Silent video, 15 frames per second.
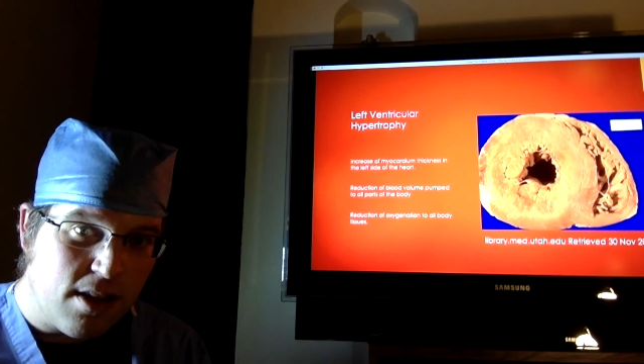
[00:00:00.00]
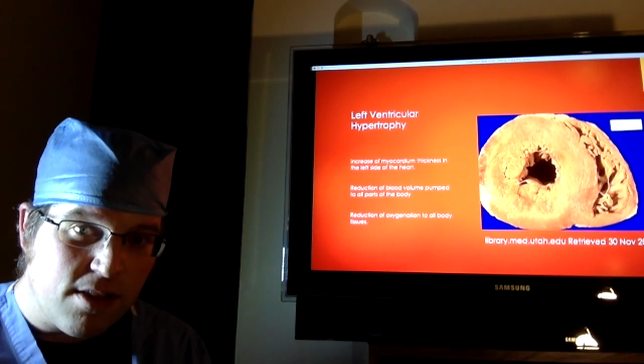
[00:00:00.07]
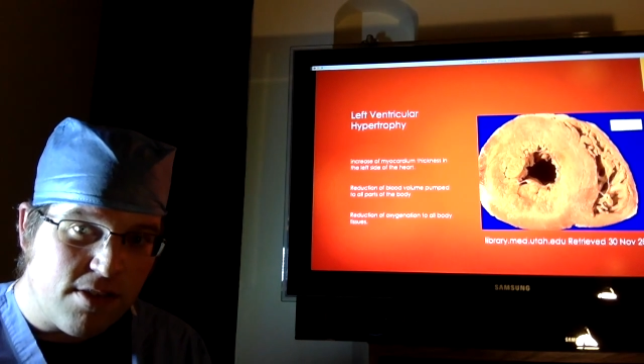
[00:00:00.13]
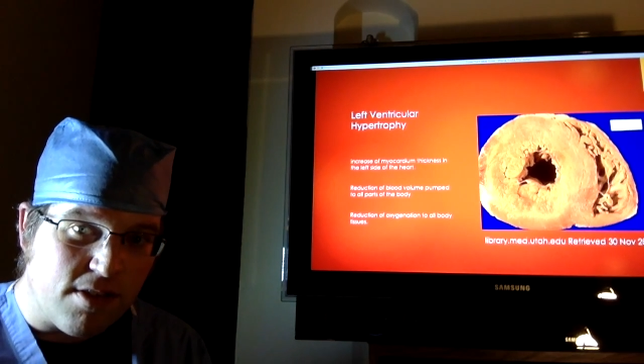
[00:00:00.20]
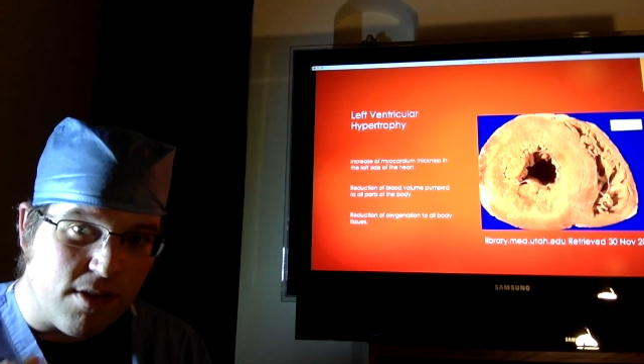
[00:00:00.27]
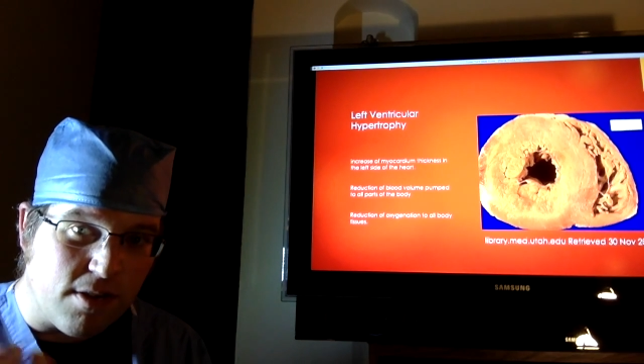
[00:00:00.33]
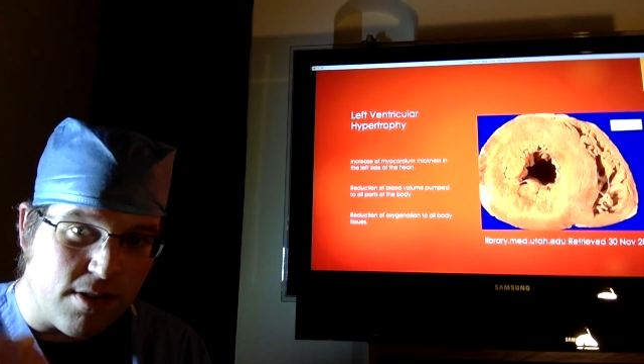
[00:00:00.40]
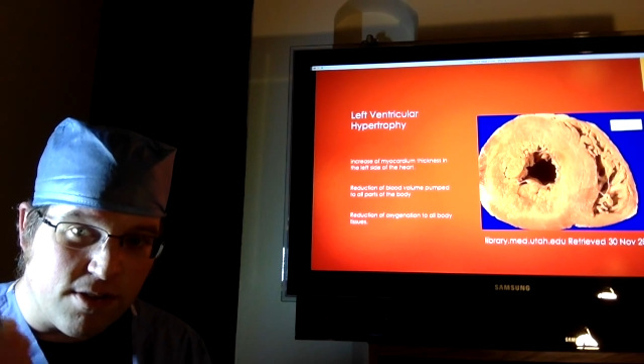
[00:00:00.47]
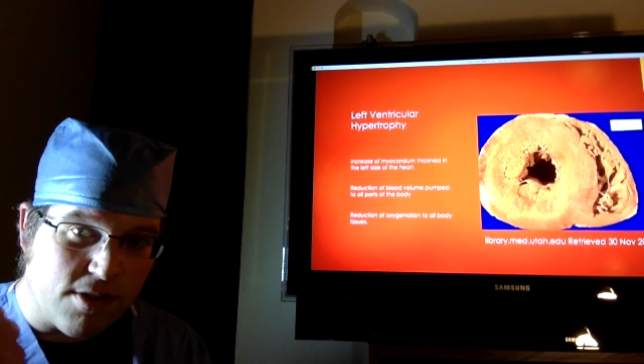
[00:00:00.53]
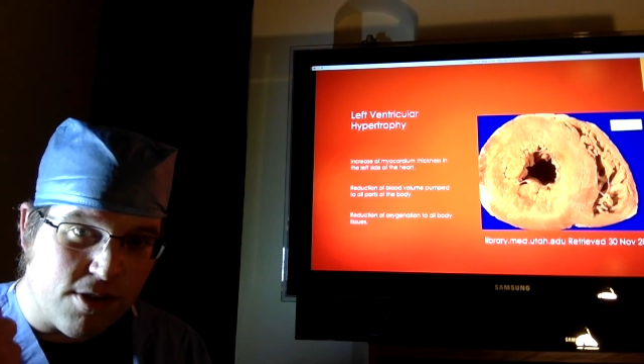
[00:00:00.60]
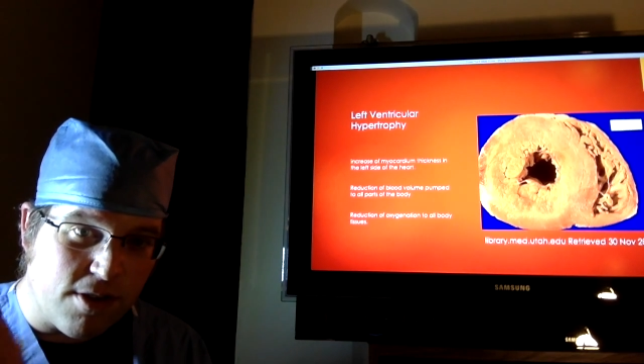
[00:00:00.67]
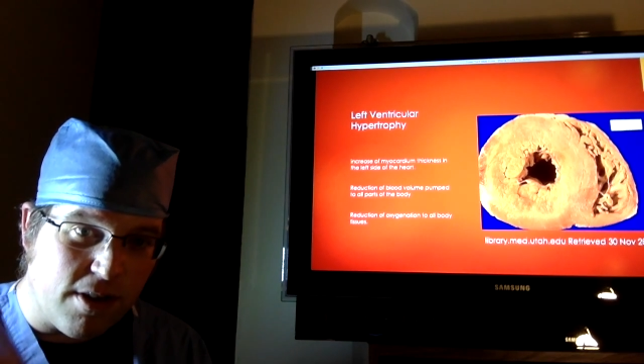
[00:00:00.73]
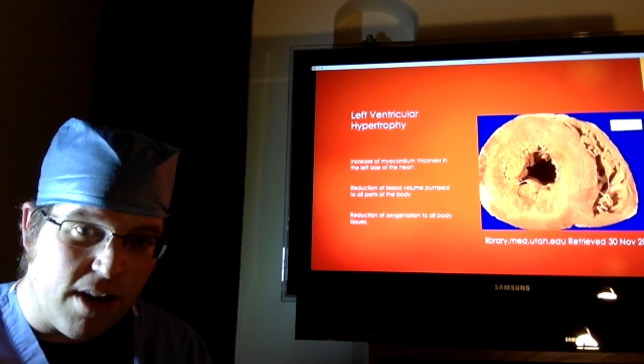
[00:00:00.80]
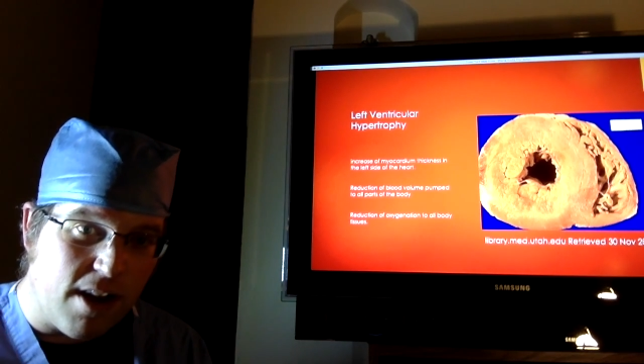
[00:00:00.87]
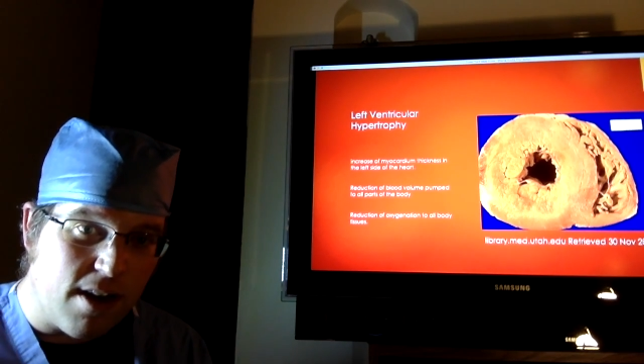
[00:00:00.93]
So it's
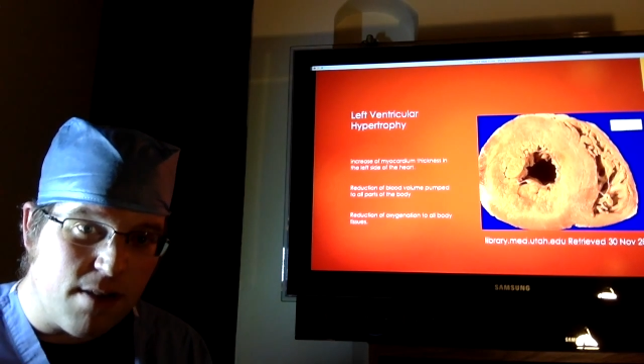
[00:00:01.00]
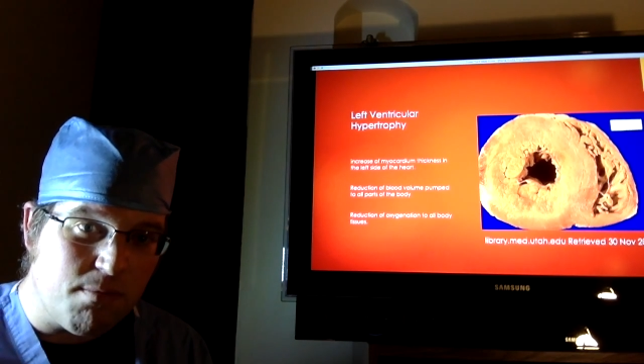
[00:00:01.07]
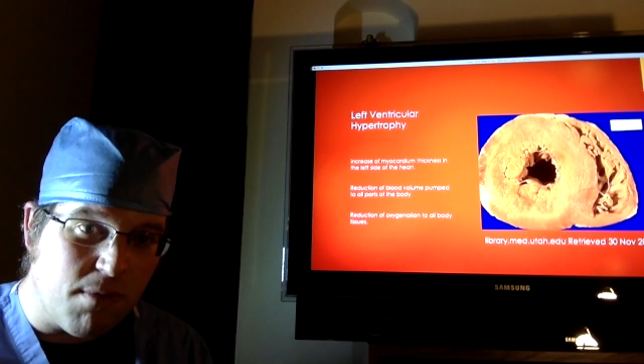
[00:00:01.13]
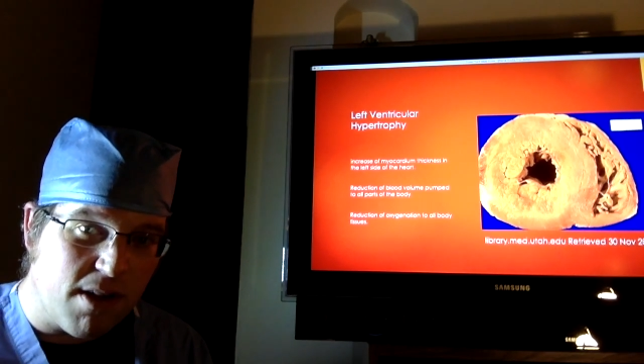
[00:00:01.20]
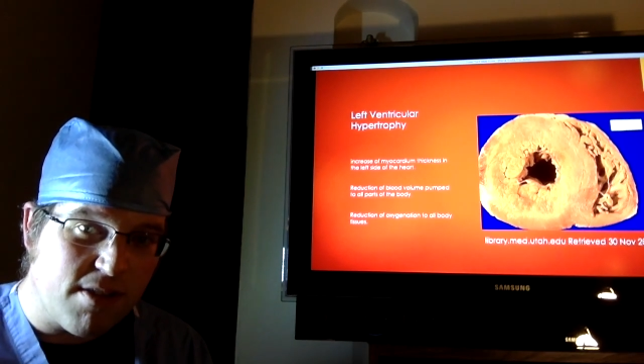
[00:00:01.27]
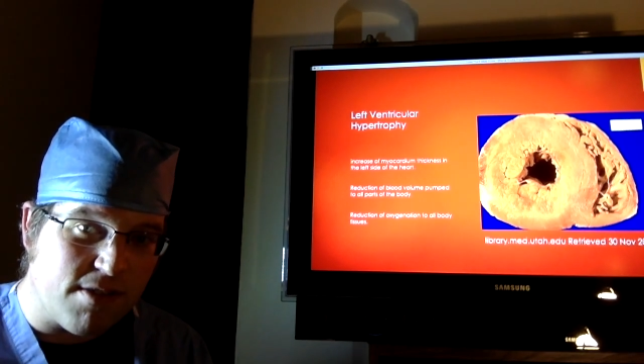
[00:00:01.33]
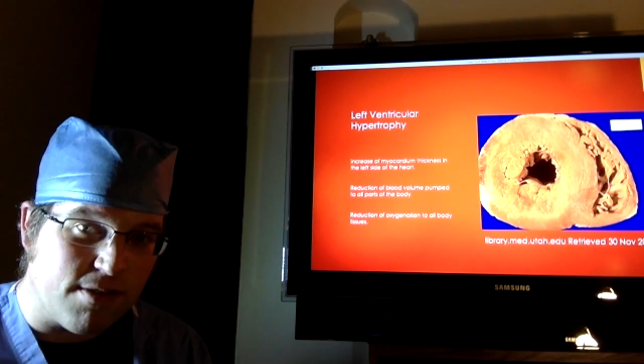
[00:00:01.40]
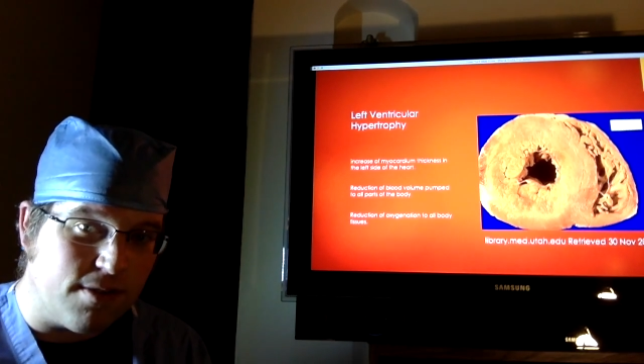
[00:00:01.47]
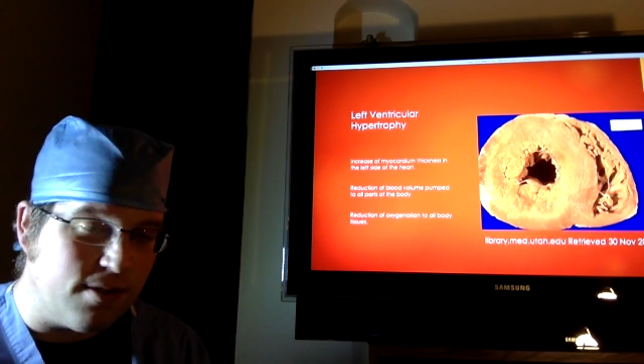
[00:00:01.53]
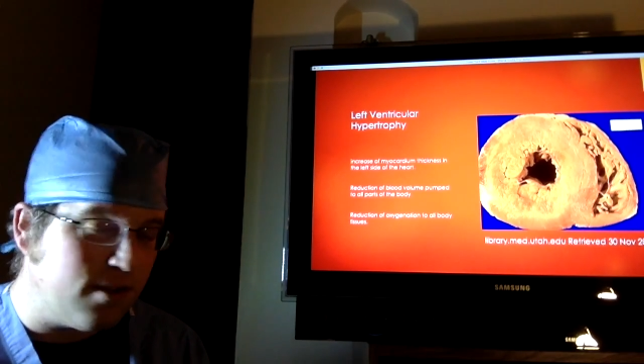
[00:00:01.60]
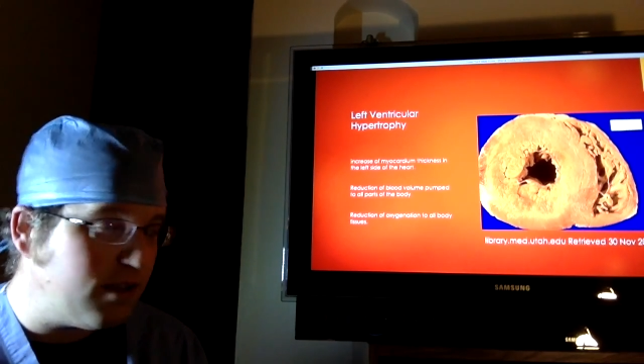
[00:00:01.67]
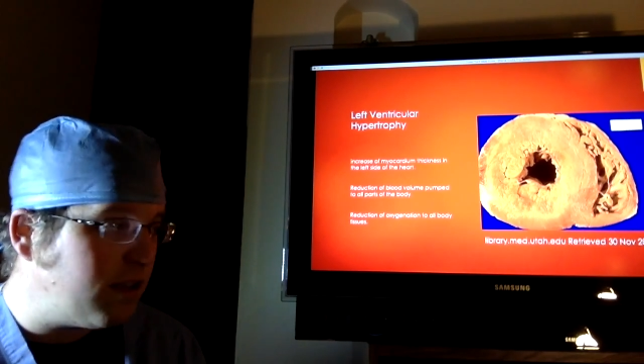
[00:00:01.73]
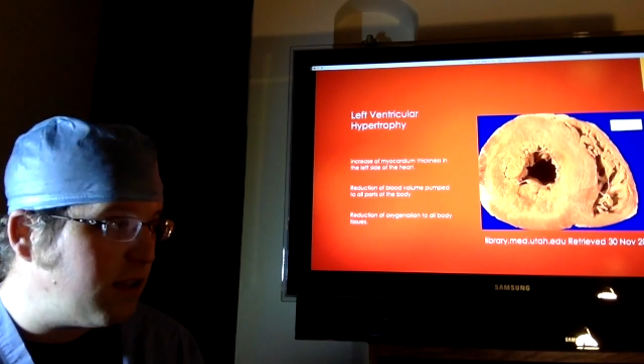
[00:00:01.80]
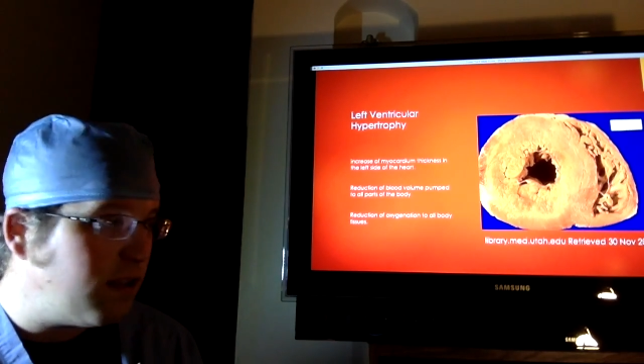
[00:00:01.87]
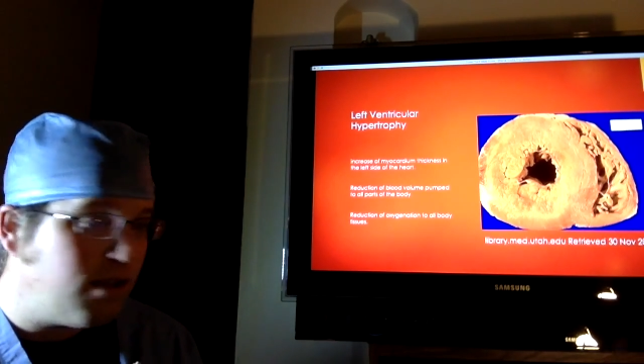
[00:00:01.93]
created muscle.